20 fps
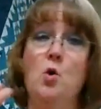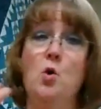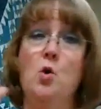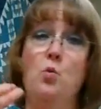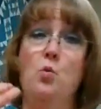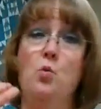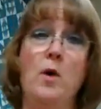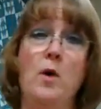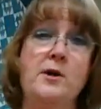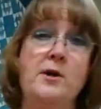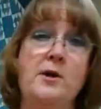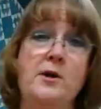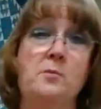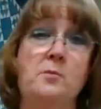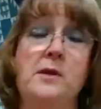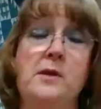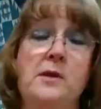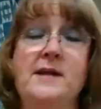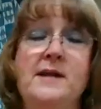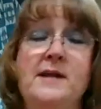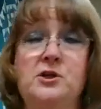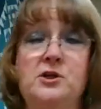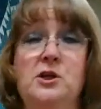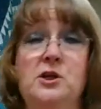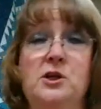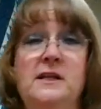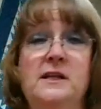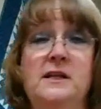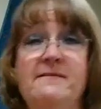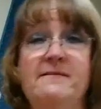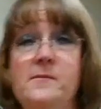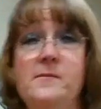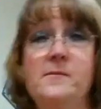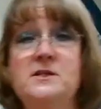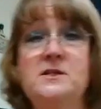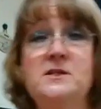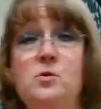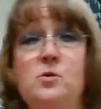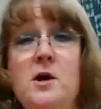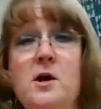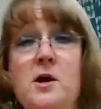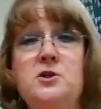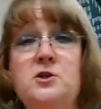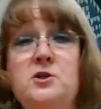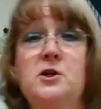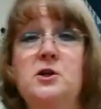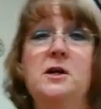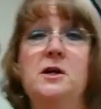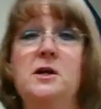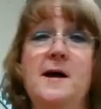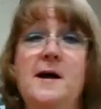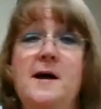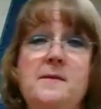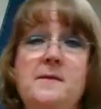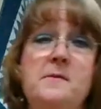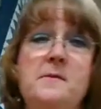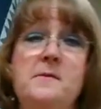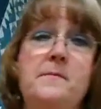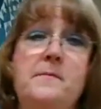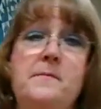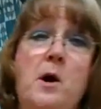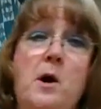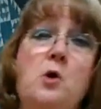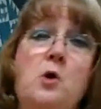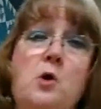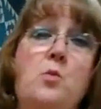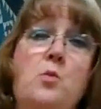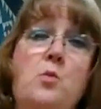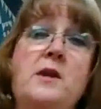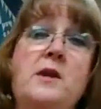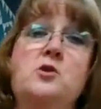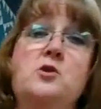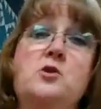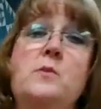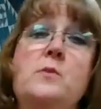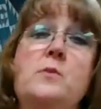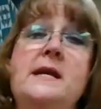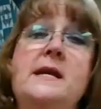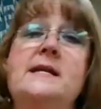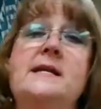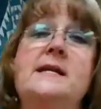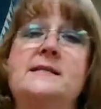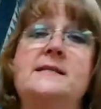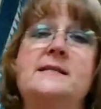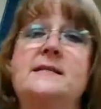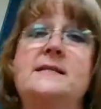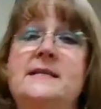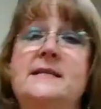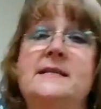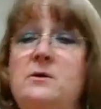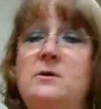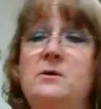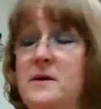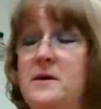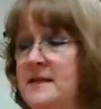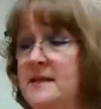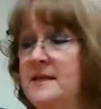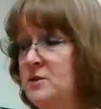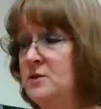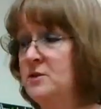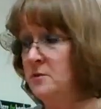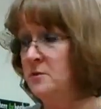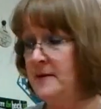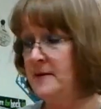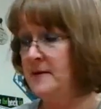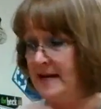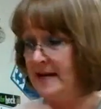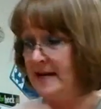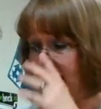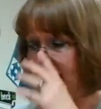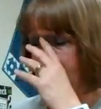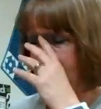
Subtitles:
What are your plans? You're going to leave them as squares? You're going to cut them apart? When do we get to see what this will be?